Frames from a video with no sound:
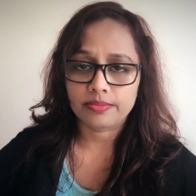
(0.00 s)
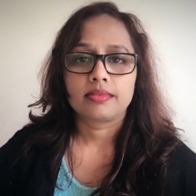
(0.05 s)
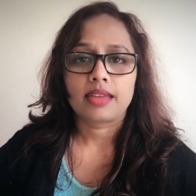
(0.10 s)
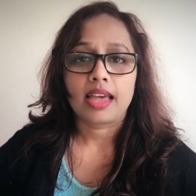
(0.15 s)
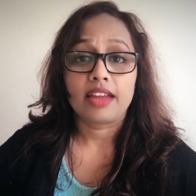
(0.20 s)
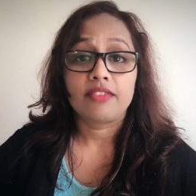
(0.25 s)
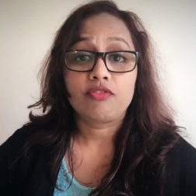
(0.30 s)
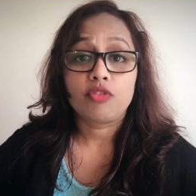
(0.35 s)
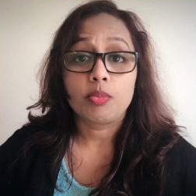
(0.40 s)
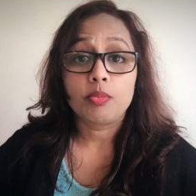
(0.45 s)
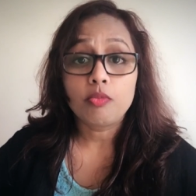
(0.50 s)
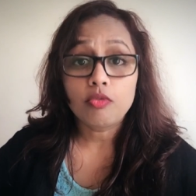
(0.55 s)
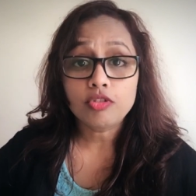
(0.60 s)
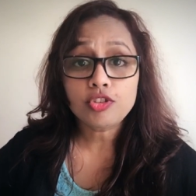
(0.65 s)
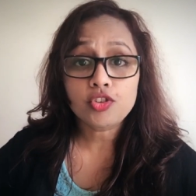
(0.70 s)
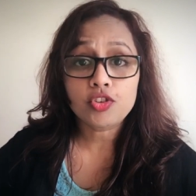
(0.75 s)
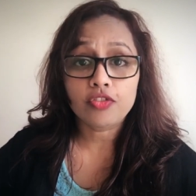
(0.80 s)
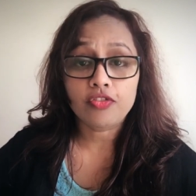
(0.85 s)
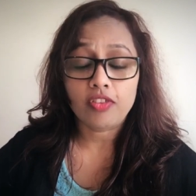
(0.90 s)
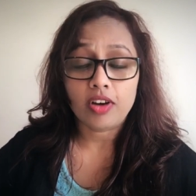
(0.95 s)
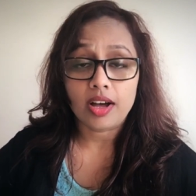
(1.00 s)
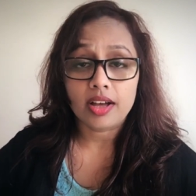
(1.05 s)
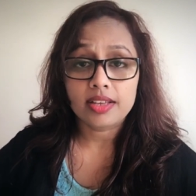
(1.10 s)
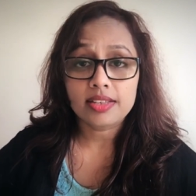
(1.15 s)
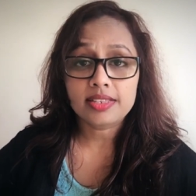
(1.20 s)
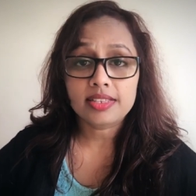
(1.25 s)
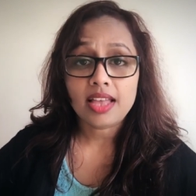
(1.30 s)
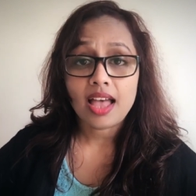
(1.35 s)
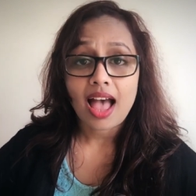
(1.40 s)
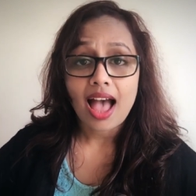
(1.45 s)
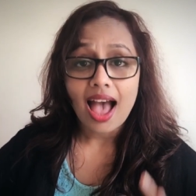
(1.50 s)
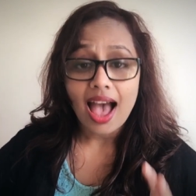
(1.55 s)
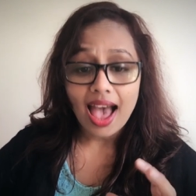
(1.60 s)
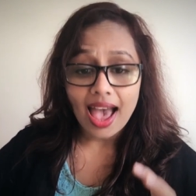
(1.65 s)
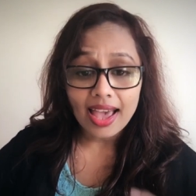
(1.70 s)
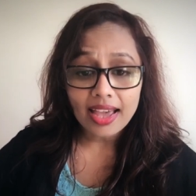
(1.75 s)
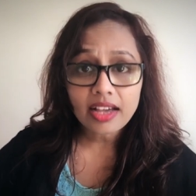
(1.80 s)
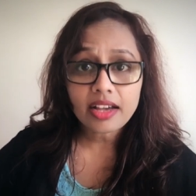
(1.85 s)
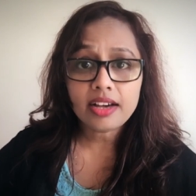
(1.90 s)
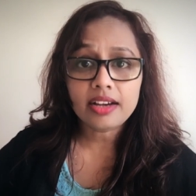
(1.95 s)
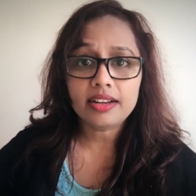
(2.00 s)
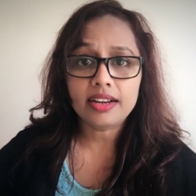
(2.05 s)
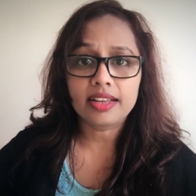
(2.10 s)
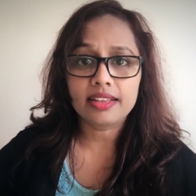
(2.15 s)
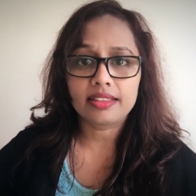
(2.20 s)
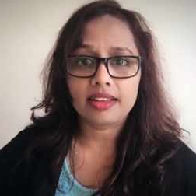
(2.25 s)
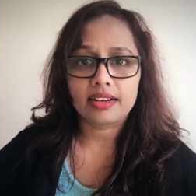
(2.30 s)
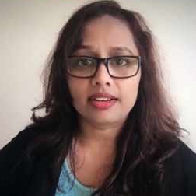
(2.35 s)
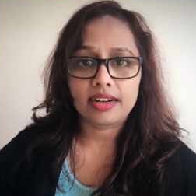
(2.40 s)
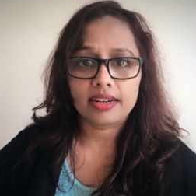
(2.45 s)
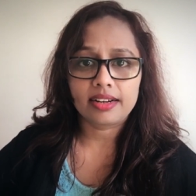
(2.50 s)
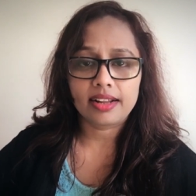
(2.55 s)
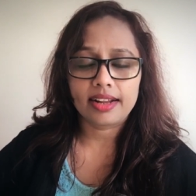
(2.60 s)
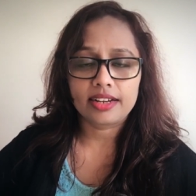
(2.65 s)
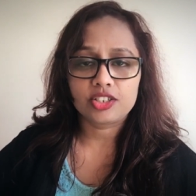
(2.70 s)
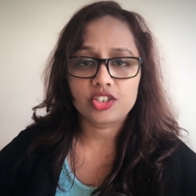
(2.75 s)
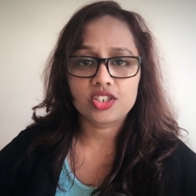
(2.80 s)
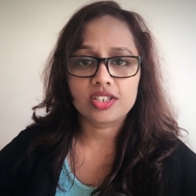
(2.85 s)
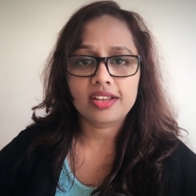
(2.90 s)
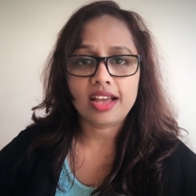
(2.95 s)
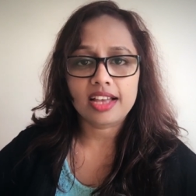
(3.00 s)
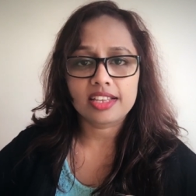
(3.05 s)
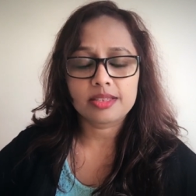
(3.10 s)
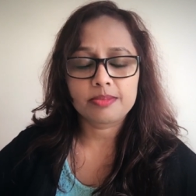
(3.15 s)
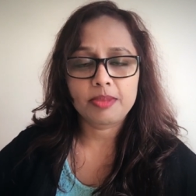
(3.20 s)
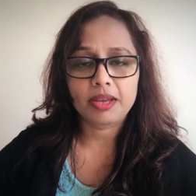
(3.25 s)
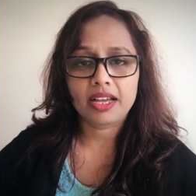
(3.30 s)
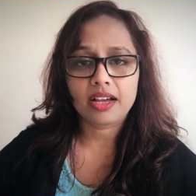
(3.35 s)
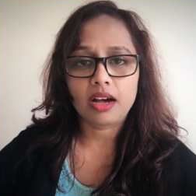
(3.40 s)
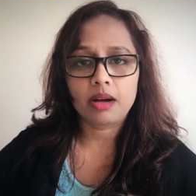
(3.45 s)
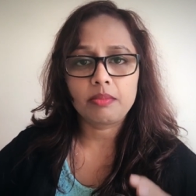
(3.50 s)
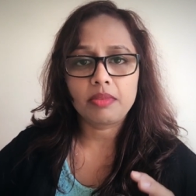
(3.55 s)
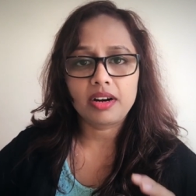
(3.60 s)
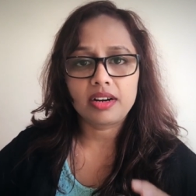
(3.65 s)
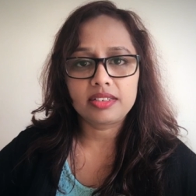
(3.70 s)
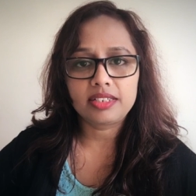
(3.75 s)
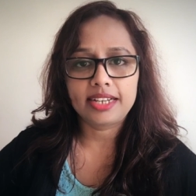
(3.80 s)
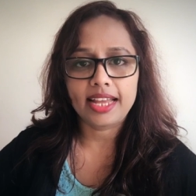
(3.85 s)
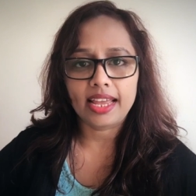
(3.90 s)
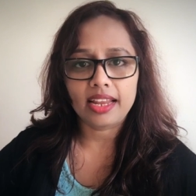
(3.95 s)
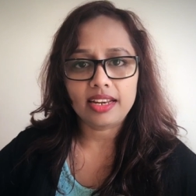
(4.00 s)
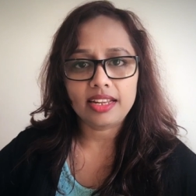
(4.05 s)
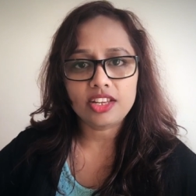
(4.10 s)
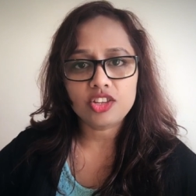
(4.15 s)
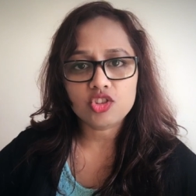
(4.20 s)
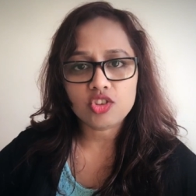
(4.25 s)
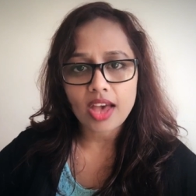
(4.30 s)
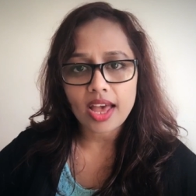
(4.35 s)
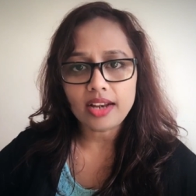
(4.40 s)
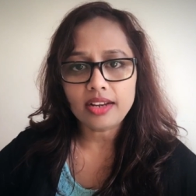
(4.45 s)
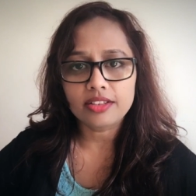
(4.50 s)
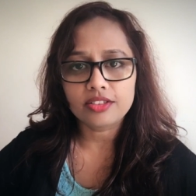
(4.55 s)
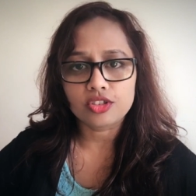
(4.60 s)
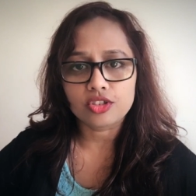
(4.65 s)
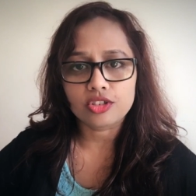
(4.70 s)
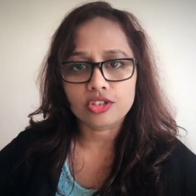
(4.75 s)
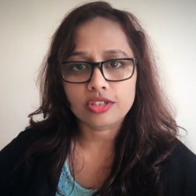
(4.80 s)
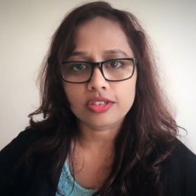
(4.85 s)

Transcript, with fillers: and for most of us, anchoring that attention has become a daily challenge.